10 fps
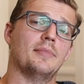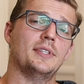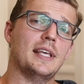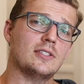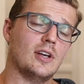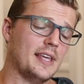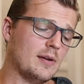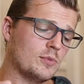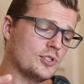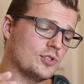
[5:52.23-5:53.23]
things like
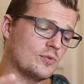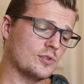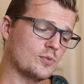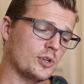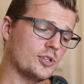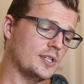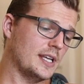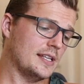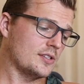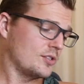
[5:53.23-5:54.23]
that, which is what you
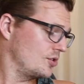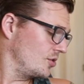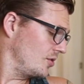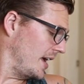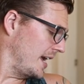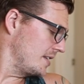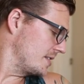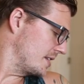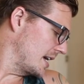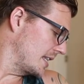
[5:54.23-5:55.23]
need to do. Hey,
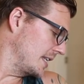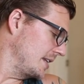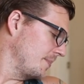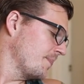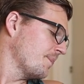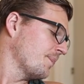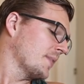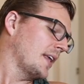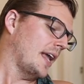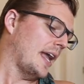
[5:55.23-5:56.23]
darling.
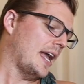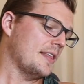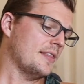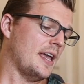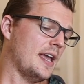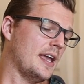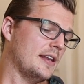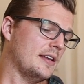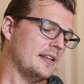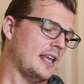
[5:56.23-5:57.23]
And
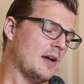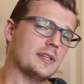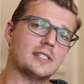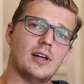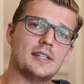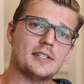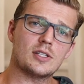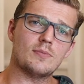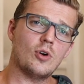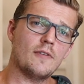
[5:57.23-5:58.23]
then, yeah, we slightly did
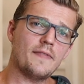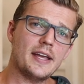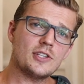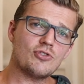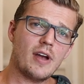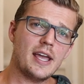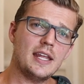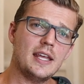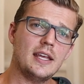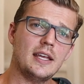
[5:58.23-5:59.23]
some more advanced
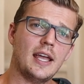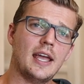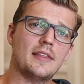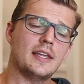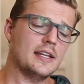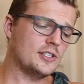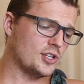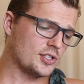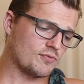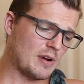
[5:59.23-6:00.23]
training, and then it's
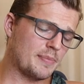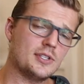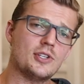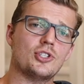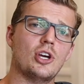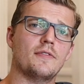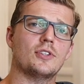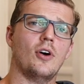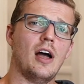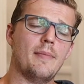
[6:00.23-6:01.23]
just repetition over
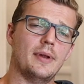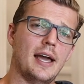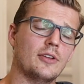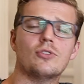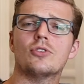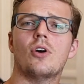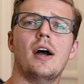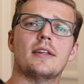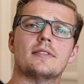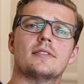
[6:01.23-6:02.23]
time, and I had good
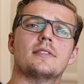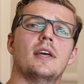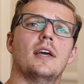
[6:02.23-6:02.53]
guidance